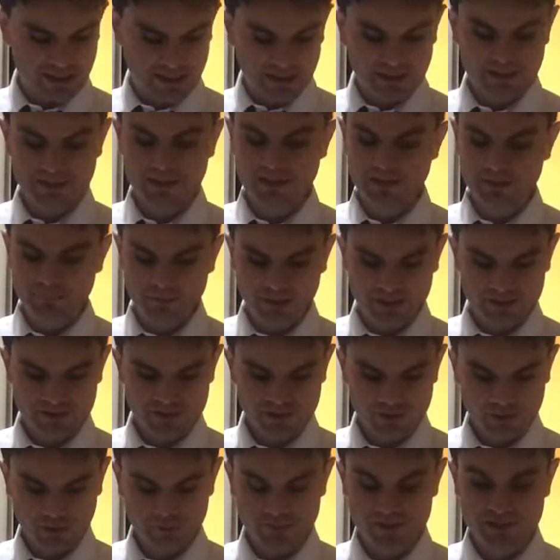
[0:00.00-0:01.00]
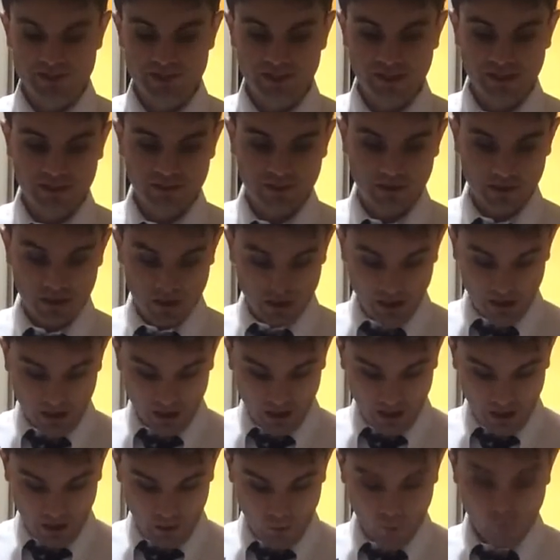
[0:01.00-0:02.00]
it remains to be seen
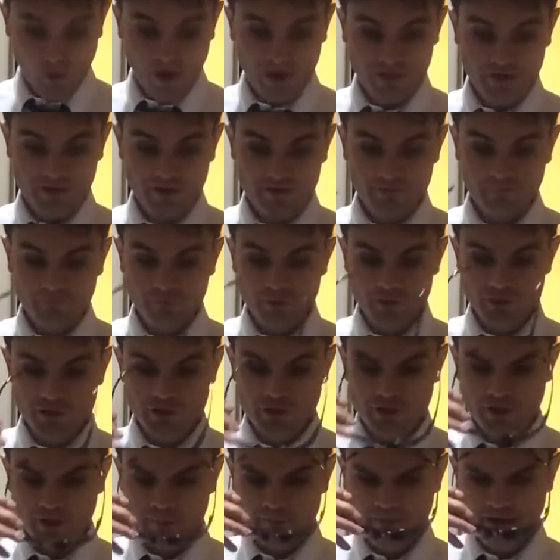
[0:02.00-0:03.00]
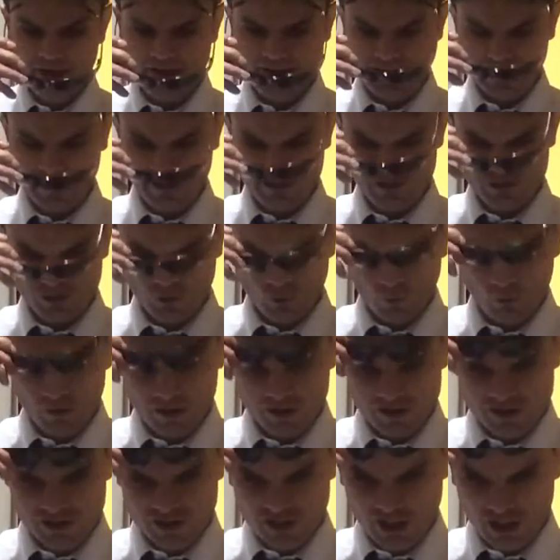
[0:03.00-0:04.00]
whether future Americans
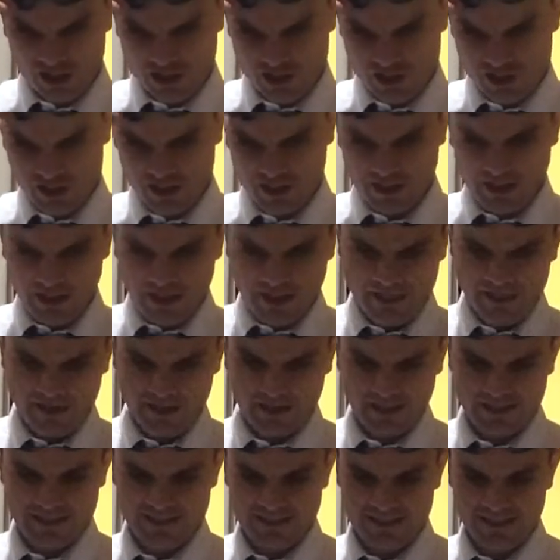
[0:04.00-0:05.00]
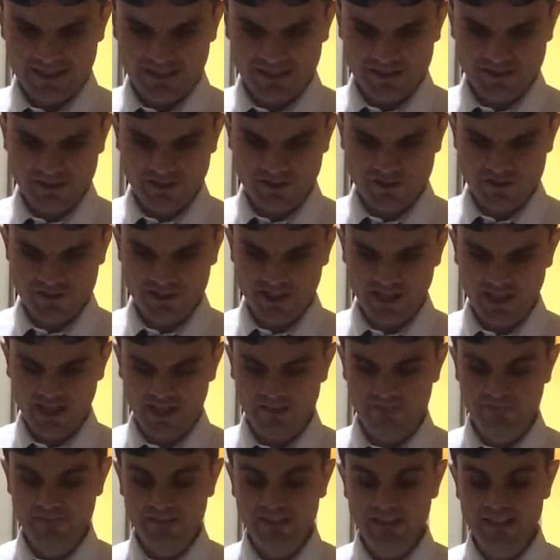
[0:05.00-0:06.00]
will judge their ancestors'
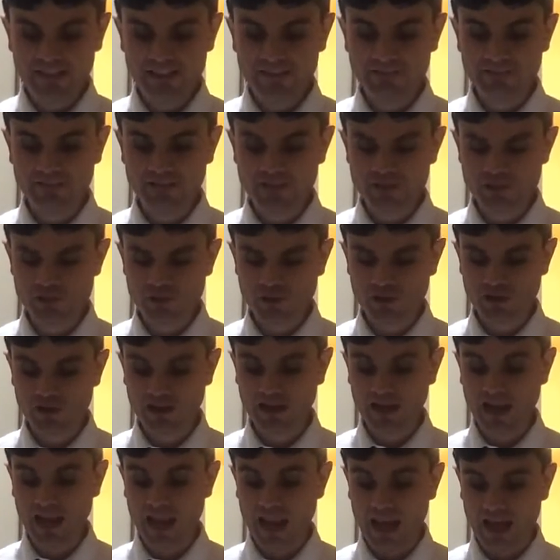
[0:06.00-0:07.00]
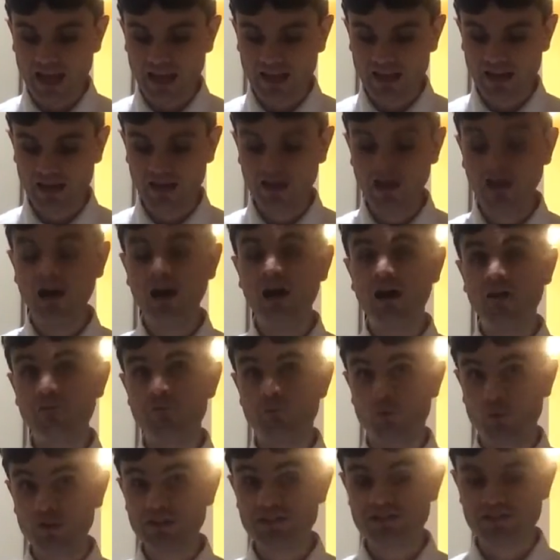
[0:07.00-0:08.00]
eventual lack
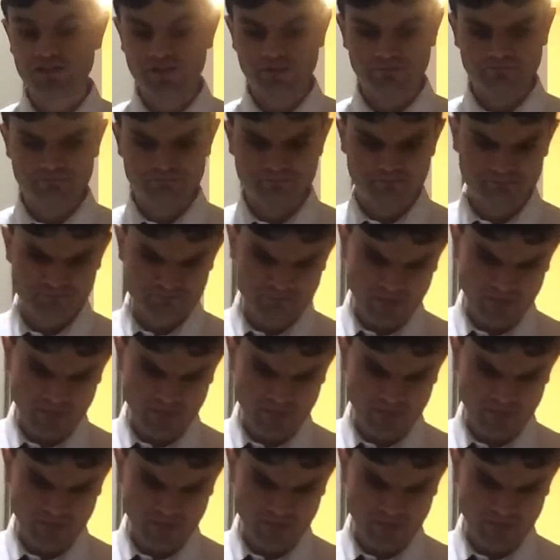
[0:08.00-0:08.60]
of wisdom.